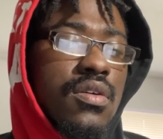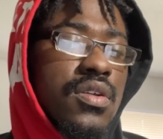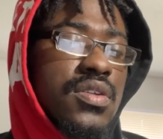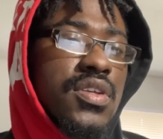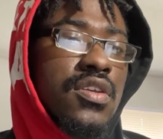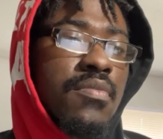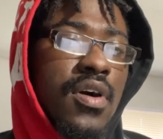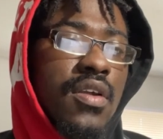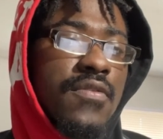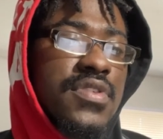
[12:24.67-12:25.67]
Let's say you
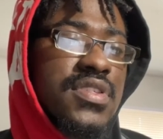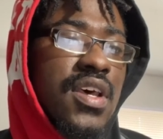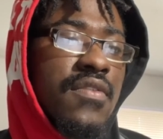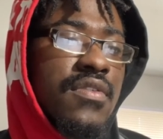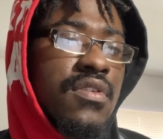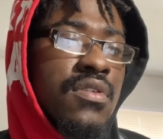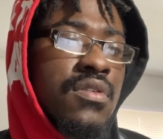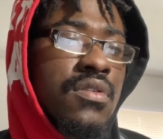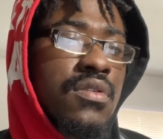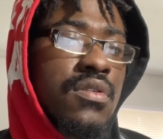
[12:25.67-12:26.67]
bought it for 7.